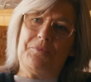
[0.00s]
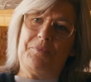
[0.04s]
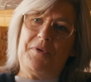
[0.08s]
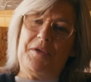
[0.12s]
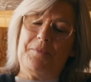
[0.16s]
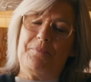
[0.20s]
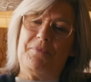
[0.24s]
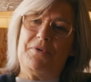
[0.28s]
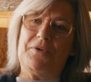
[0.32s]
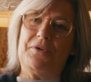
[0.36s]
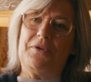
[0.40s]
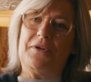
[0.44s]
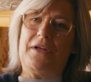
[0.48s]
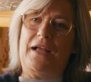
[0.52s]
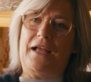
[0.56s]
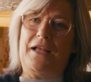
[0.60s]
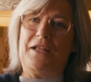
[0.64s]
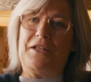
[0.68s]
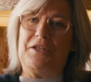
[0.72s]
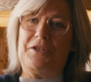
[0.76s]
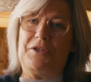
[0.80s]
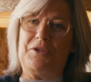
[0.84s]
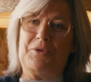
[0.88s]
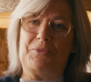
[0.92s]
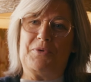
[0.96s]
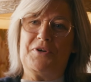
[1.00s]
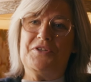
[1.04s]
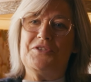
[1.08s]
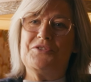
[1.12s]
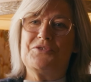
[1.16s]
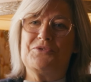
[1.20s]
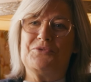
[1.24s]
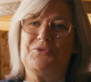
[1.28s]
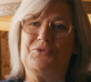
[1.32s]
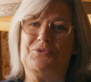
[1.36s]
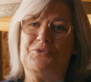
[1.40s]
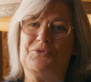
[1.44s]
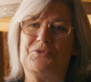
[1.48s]
people and the ones
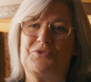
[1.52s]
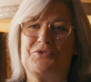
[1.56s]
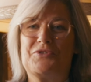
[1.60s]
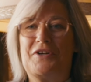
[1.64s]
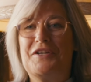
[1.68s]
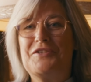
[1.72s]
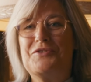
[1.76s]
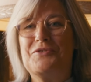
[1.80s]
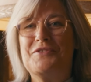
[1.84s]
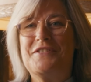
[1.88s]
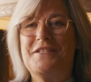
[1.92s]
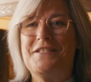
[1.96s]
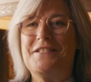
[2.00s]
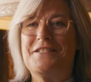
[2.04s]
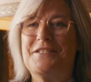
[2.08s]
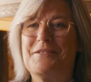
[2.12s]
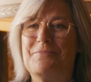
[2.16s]
who try to teach